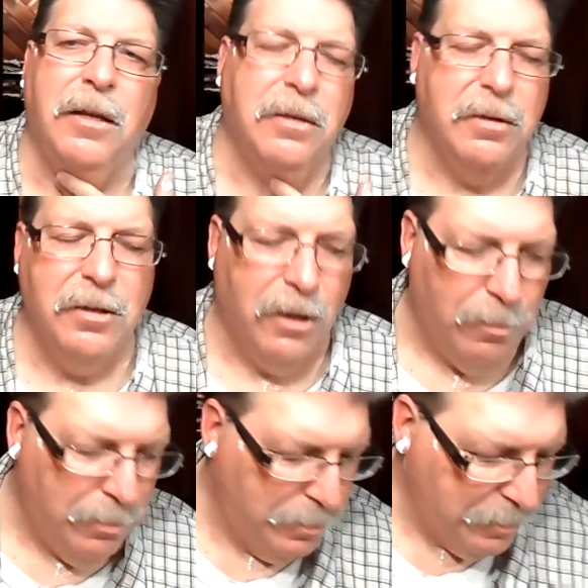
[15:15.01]
And,
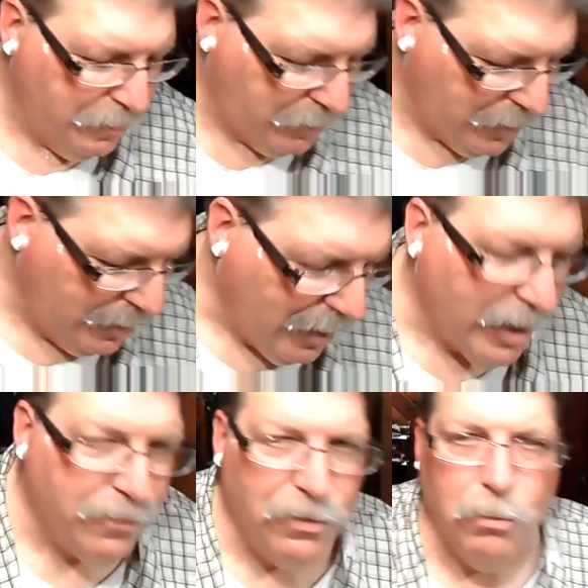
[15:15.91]
you know,
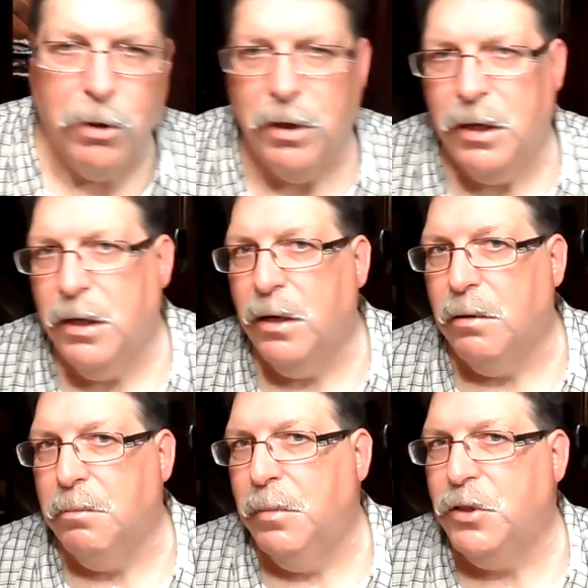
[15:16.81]
yeah, if you wanted to
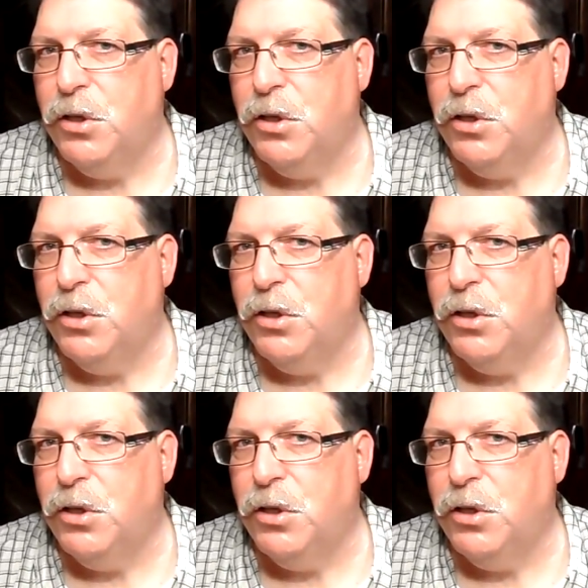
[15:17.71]
get a